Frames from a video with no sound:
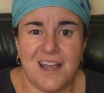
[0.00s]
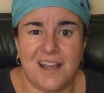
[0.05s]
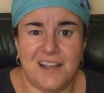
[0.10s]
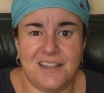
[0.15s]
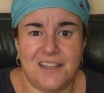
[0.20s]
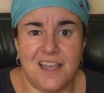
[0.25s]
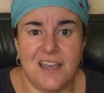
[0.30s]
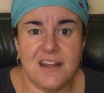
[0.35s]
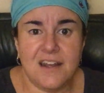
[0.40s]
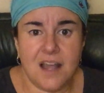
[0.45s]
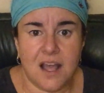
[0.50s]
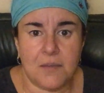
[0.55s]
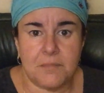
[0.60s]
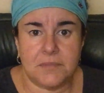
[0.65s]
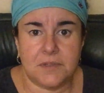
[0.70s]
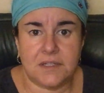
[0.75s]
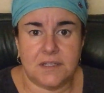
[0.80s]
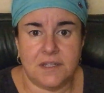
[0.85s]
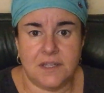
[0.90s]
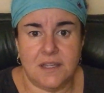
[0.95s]
again,
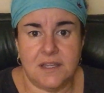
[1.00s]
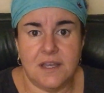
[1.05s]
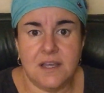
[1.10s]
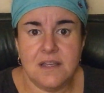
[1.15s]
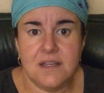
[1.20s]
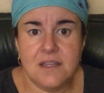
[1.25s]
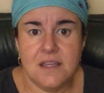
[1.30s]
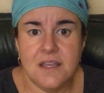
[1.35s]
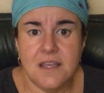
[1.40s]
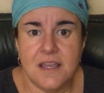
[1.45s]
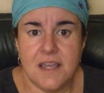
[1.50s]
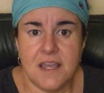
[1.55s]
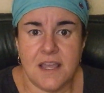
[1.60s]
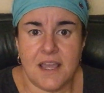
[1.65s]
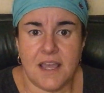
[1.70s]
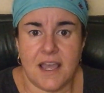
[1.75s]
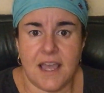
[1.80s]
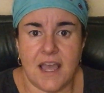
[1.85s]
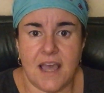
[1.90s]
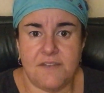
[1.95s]
I'm Leah
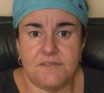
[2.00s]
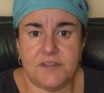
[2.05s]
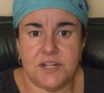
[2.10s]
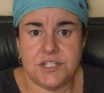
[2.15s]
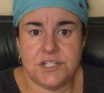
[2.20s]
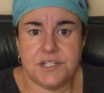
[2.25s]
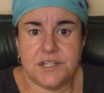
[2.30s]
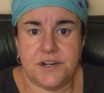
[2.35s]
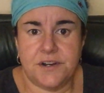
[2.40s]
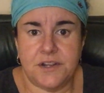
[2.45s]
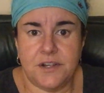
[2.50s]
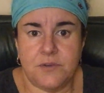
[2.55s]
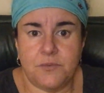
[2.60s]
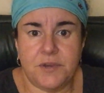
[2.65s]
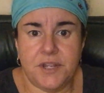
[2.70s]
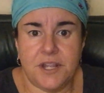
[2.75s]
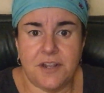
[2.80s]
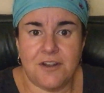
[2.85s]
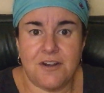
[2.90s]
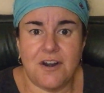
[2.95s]
at
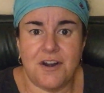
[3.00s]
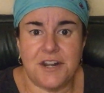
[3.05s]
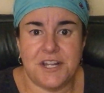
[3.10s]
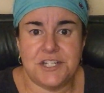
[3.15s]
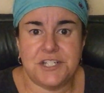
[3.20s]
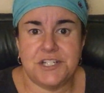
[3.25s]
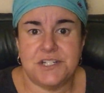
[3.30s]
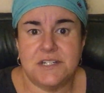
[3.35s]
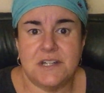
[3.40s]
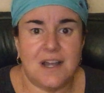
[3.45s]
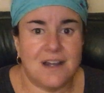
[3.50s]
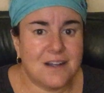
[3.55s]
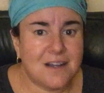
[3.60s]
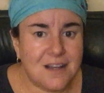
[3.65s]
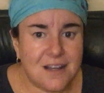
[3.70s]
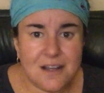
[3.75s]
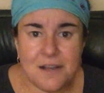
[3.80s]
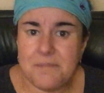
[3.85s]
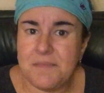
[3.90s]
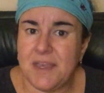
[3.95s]

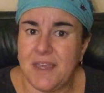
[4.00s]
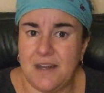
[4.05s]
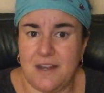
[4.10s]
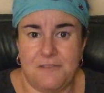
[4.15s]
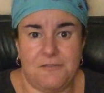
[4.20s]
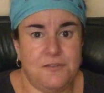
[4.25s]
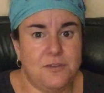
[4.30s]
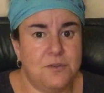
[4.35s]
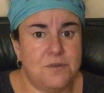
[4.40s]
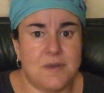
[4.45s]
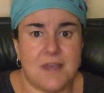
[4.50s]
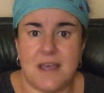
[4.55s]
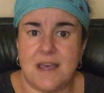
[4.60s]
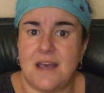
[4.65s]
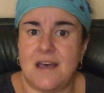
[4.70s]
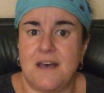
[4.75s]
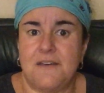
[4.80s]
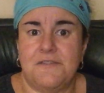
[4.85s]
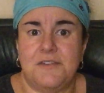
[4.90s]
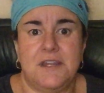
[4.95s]
vegetarianreincarnation.com. And if you
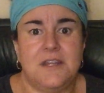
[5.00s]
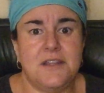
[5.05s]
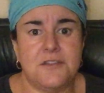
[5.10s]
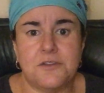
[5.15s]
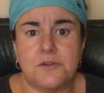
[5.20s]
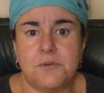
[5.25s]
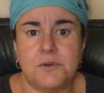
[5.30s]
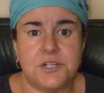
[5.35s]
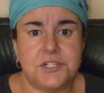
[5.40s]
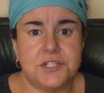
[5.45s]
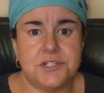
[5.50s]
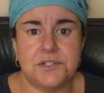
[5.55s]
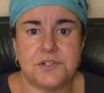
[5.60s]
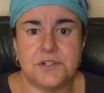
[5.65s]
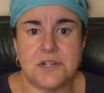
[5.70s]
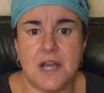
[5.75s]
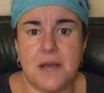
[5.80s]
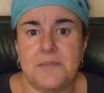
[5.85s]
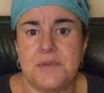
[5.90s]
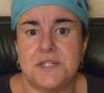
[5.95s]
have any other questions or
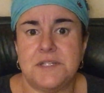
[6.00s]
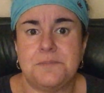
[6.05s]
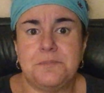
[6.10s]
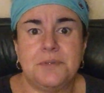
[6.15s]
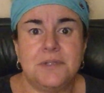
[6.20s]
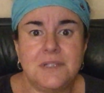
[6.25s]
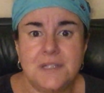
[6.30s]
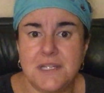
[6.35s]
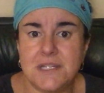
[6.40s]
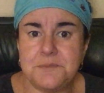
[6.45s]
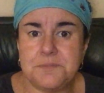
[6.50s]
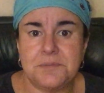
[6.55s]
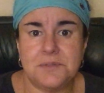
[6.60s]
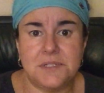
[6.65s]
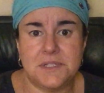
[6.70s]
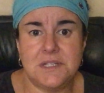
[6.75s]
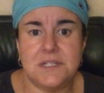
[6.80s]
comments, please